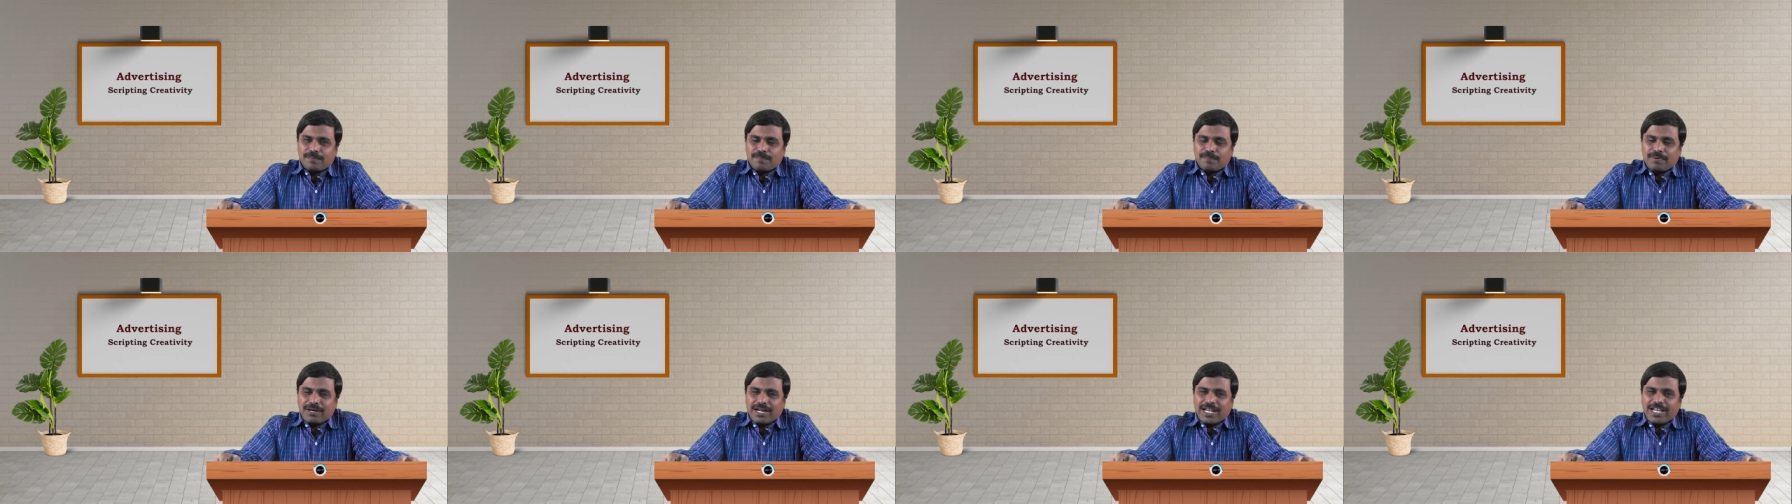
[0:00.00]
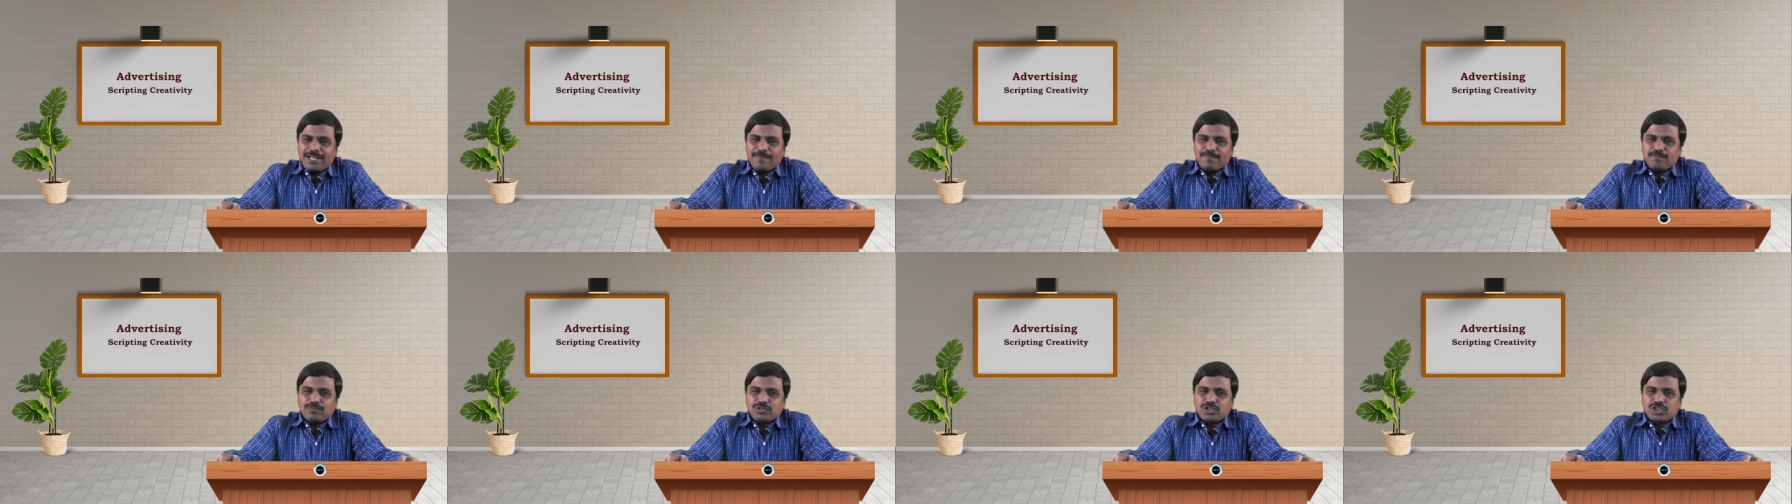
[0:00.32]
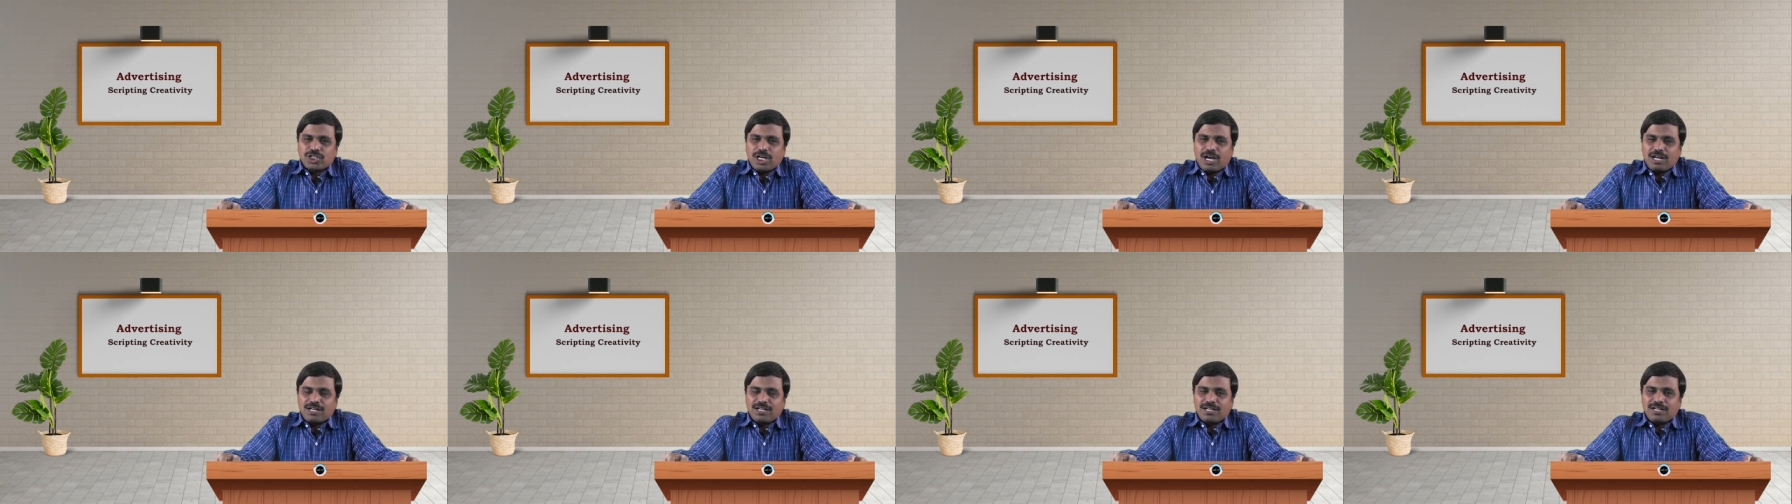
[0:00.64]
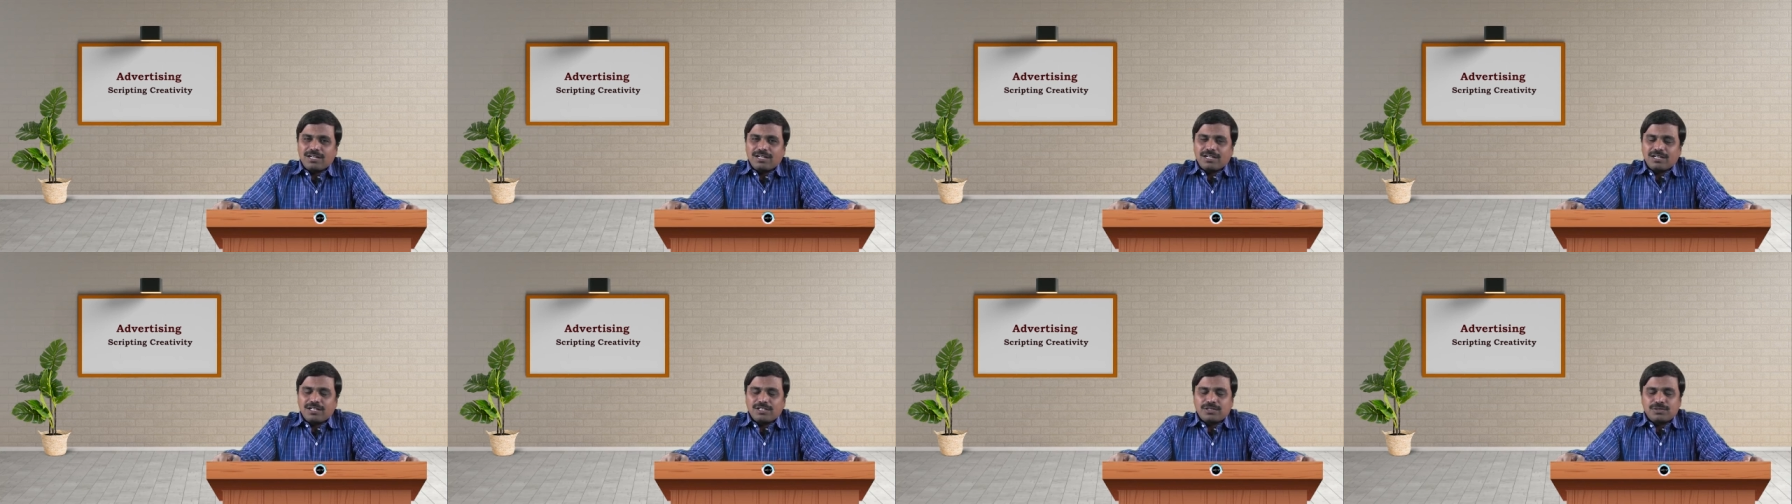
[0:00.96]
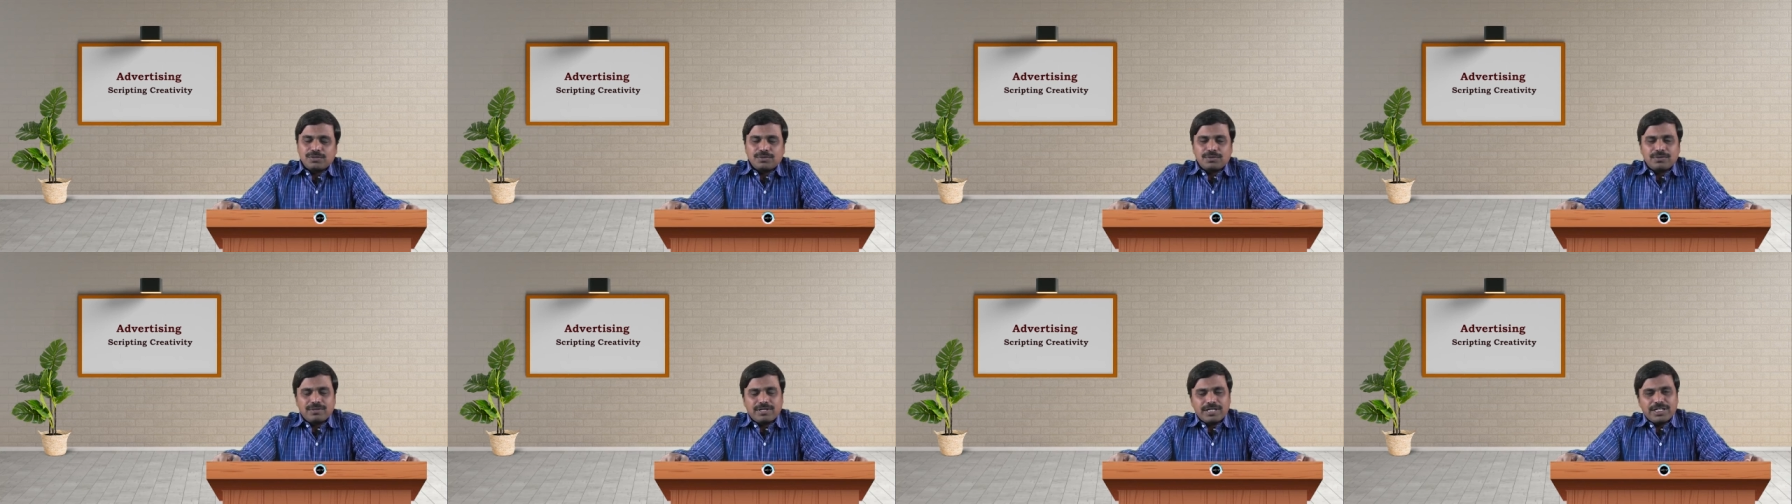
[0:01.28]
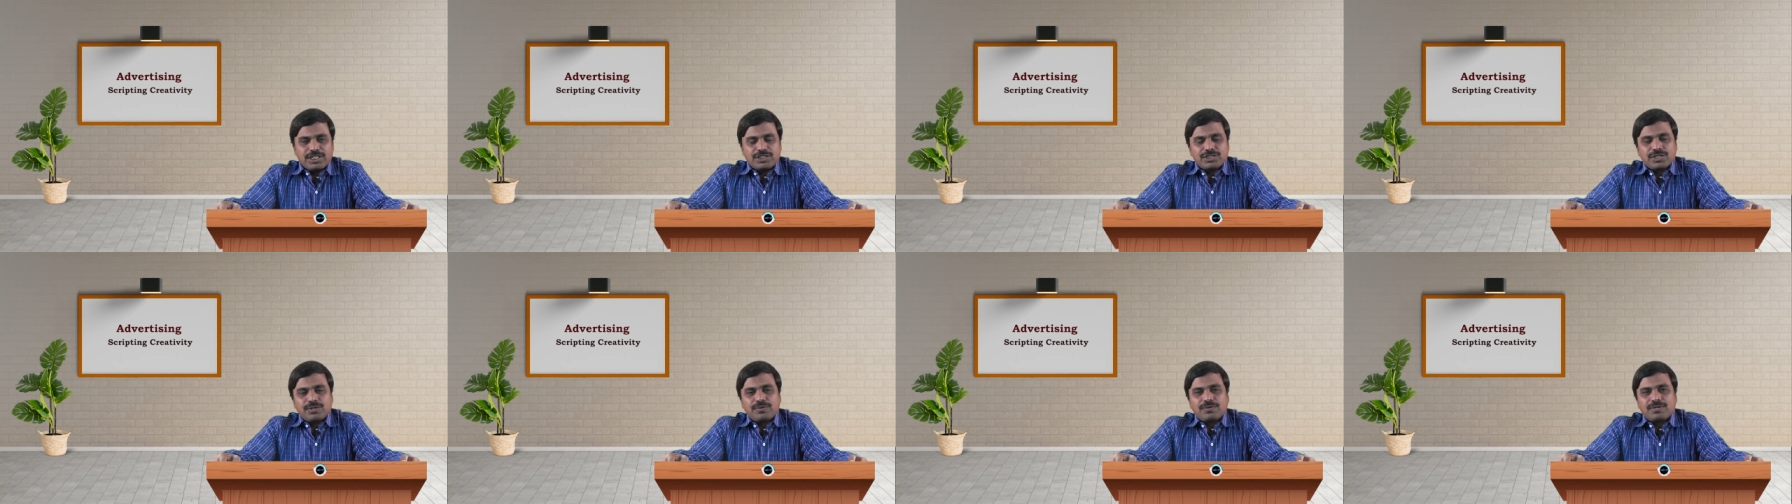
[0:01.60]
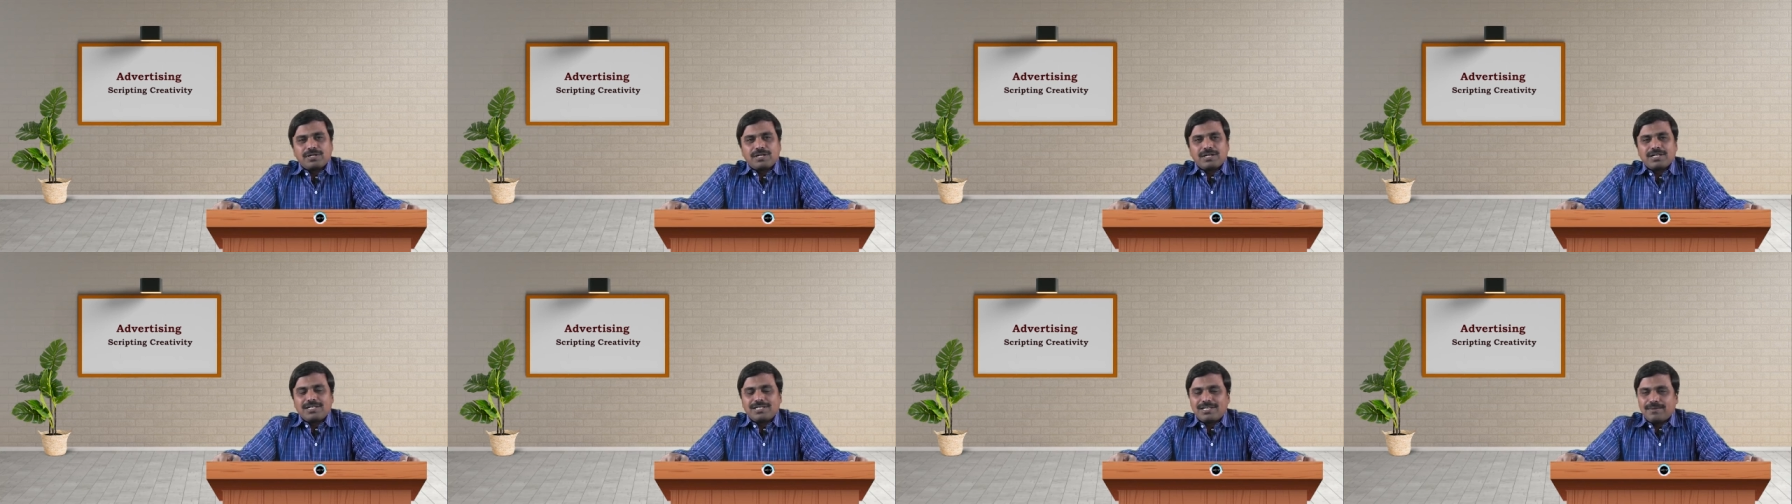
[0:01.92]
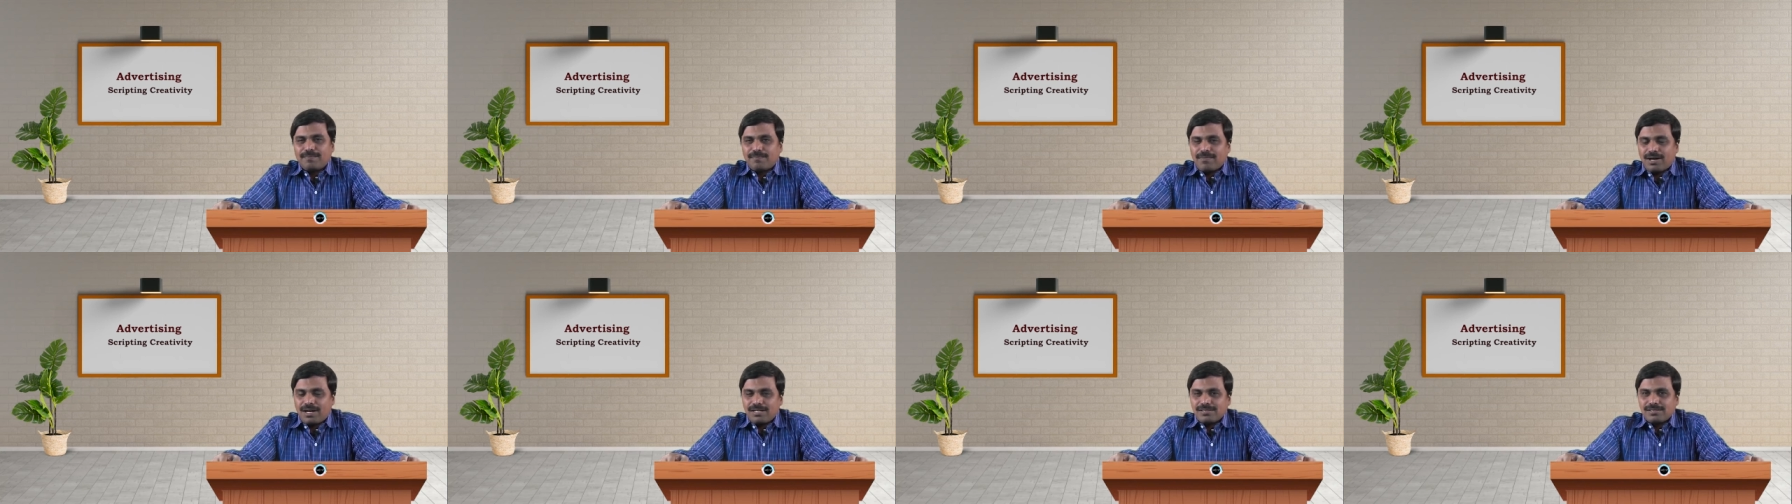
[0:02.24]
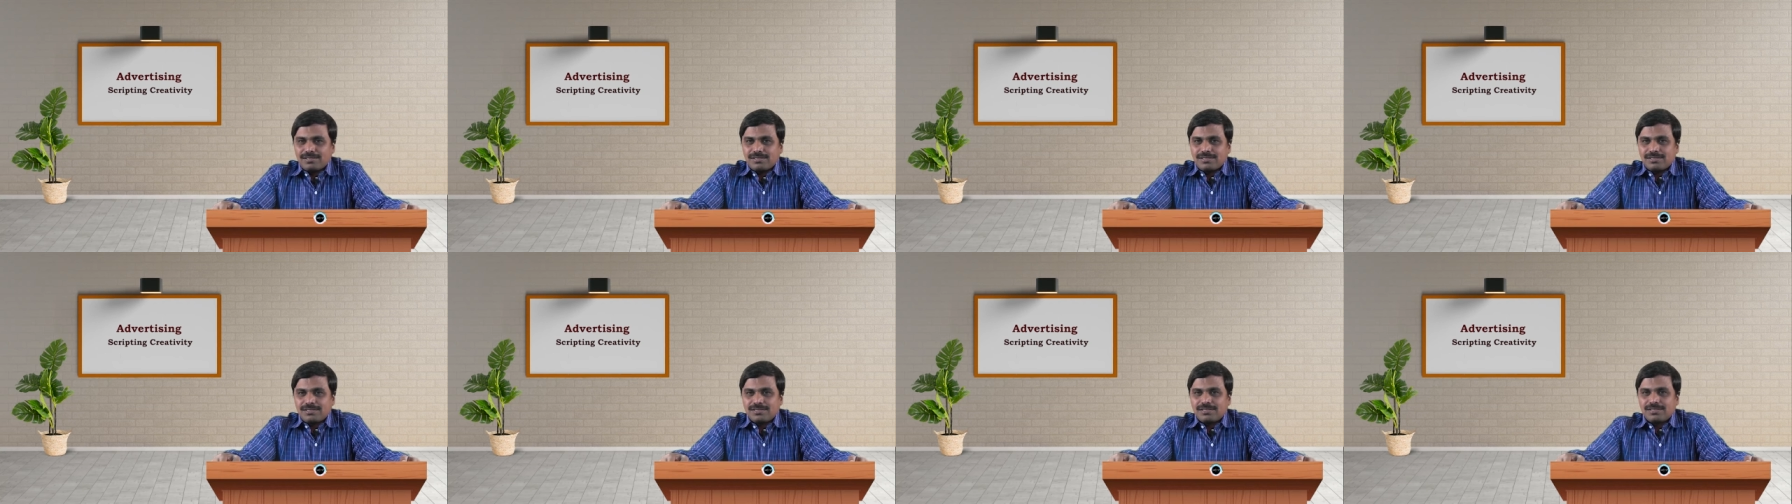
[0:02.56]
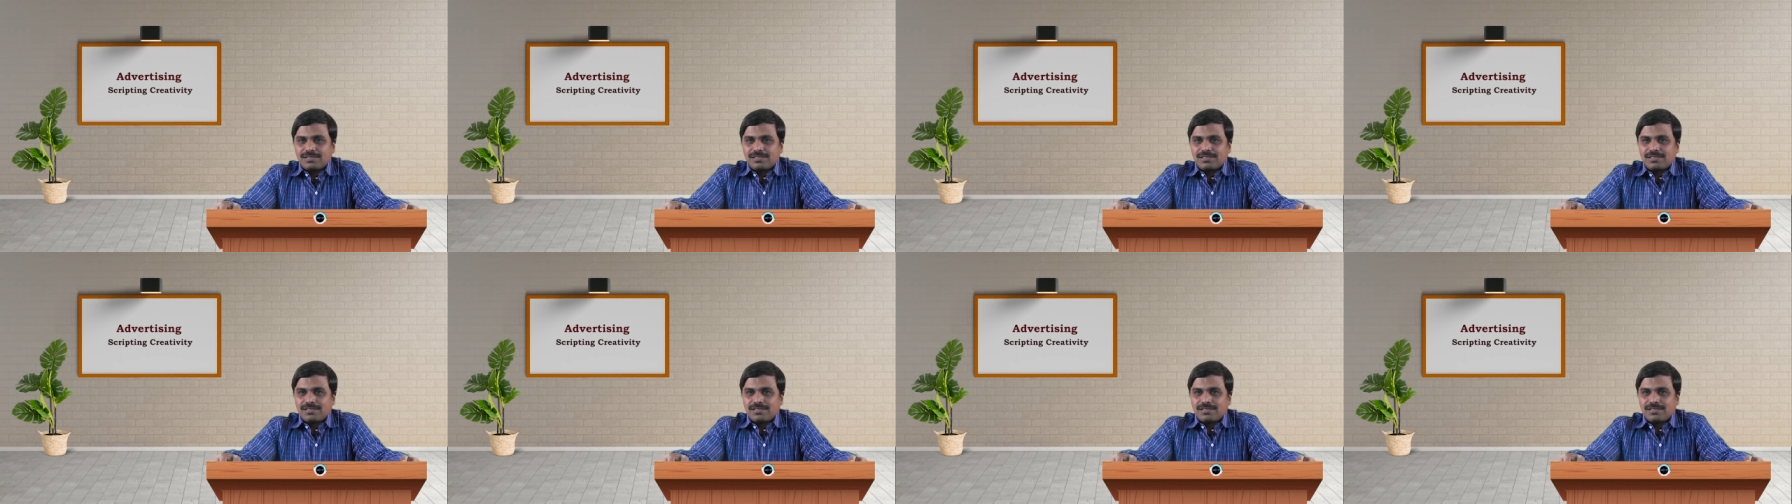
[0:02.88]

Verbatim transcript: prime channel to reach out the mass,